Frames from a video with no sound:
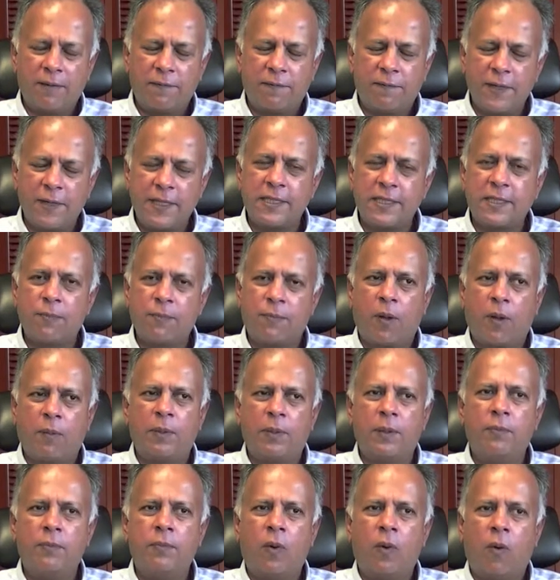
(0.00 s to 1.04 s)
fix the
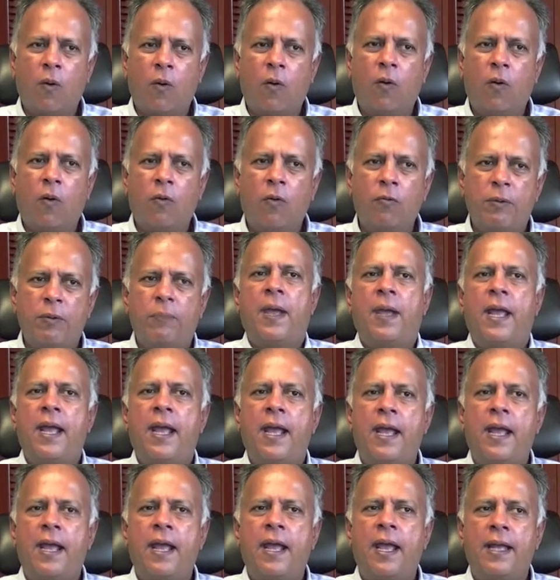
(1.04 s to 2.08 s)
problem or
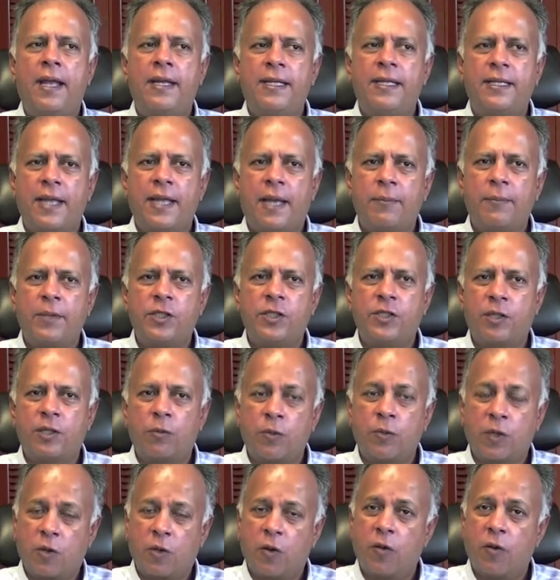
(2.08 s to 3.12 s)
repair any damage
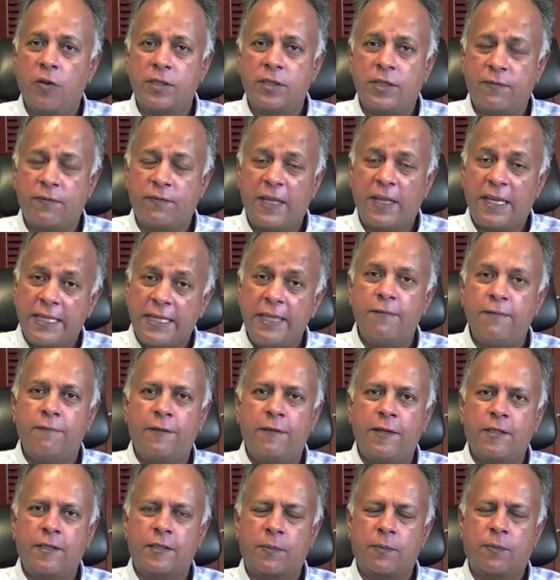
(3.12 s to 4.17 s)
that would cause if they
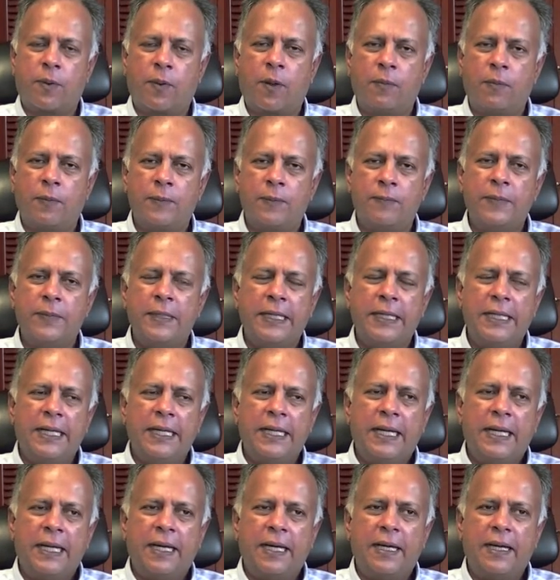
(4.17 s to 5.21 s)
didn't fix the problem.
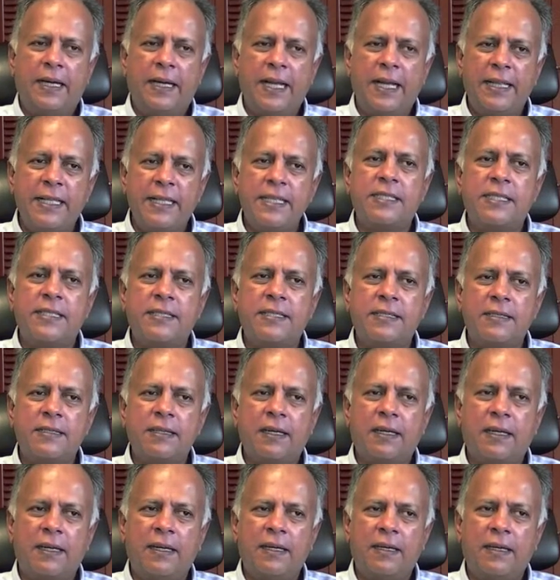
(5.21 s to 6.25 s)
And this
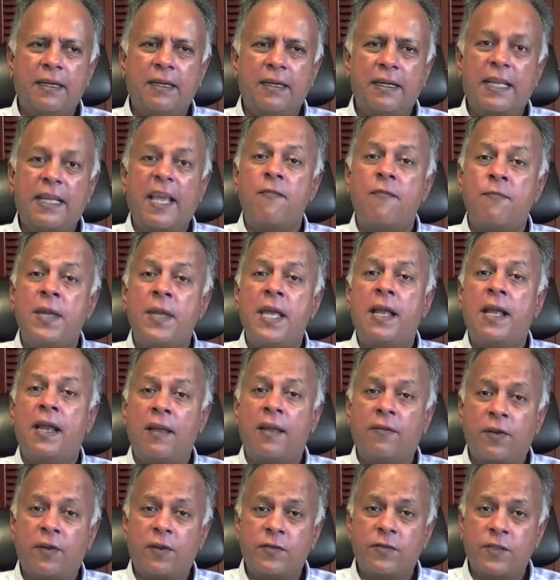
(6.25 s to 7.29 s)
gave me a
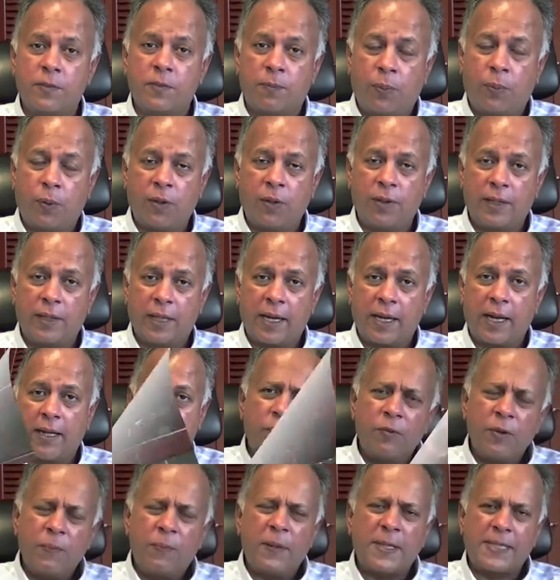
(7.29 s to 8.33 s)
level of support that
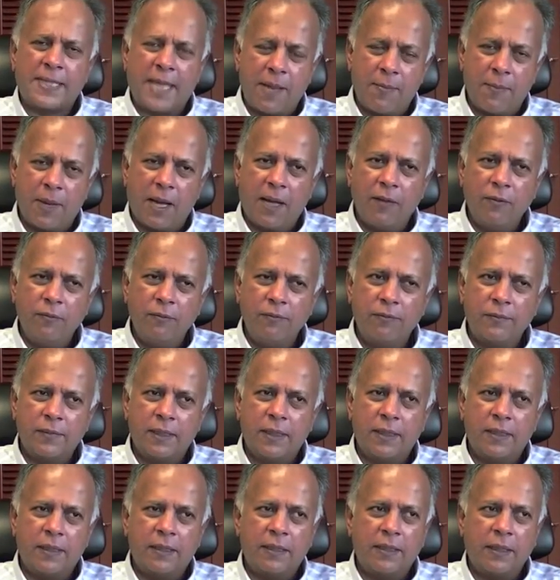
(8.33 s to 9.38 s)
Ridpest came out.
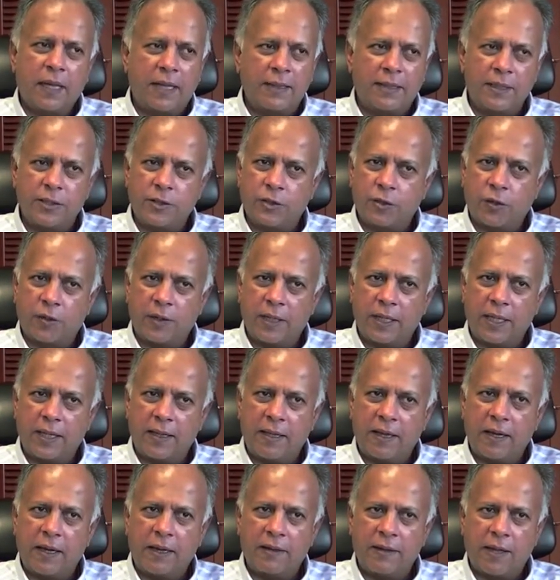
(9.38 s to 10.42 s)
I think shortly
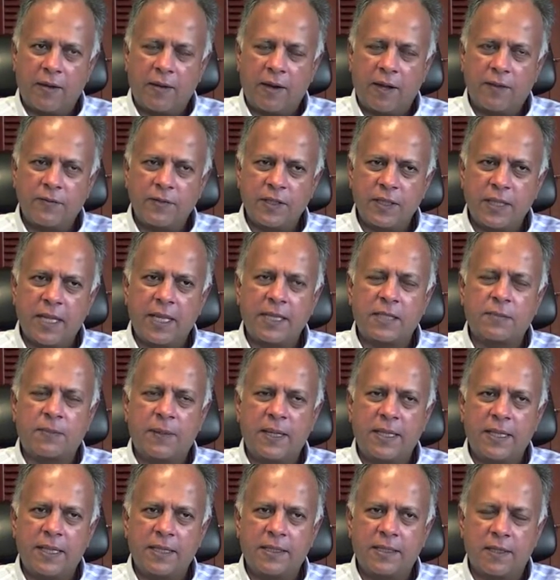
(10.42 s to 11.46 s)
thereafter, they
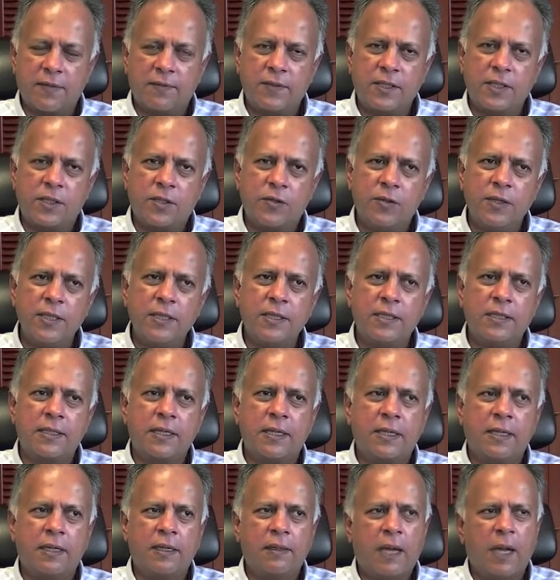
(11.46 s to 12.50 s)
explained their service to
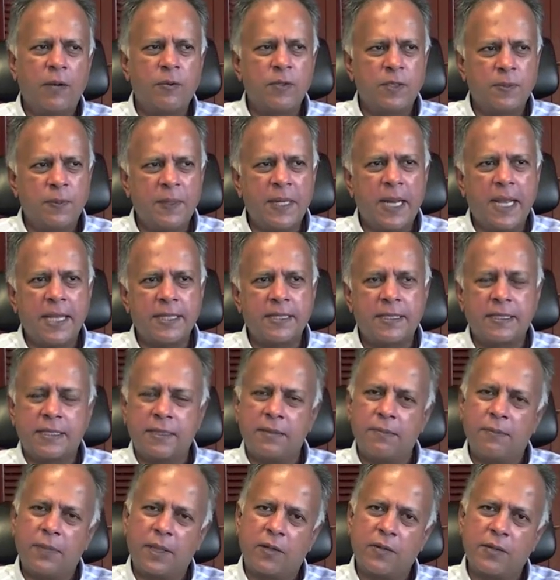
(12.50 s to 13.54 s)
us. I was a bit
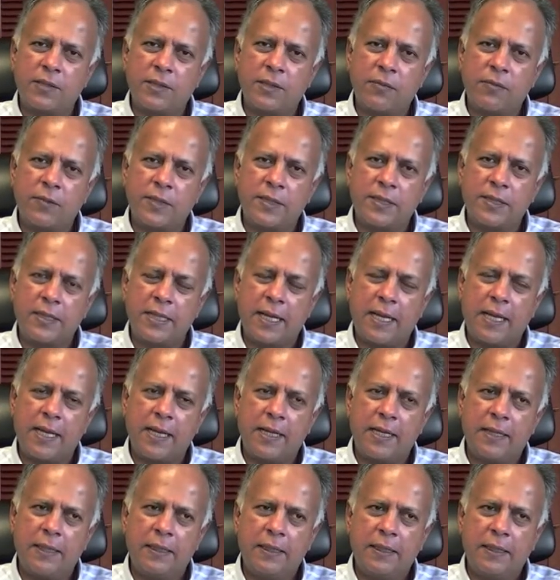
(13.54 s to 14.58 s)
hesitant because it was
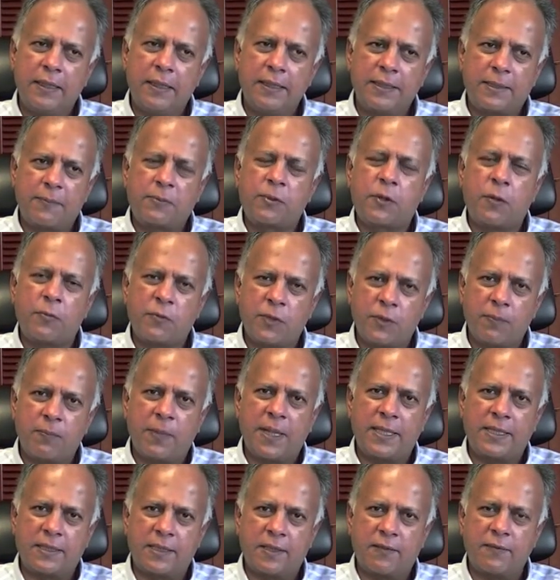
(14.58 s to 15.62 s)
a
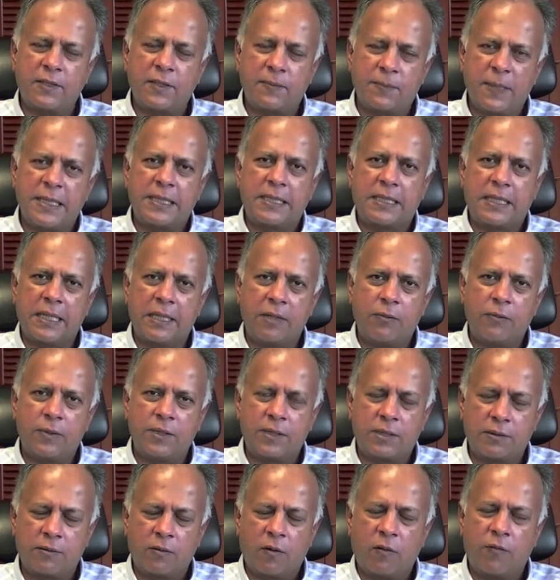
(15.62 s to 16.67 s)
subscription-based service. Basically, it
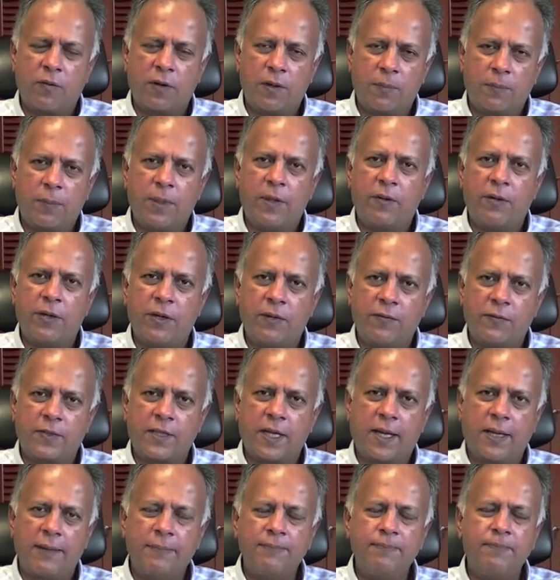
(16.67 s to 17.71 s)
was over a period of
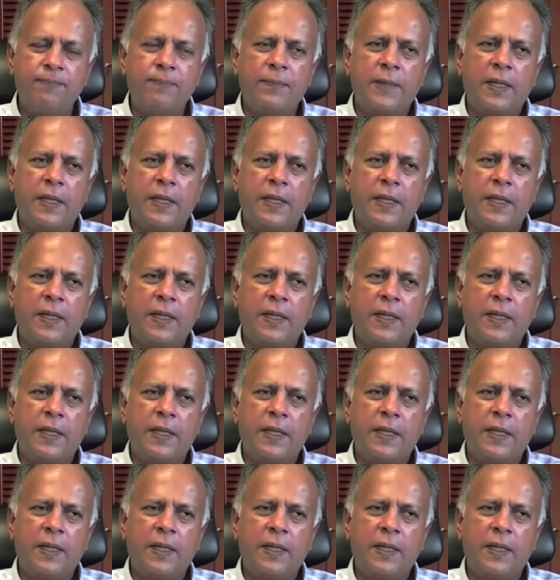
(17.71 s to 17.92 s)
time.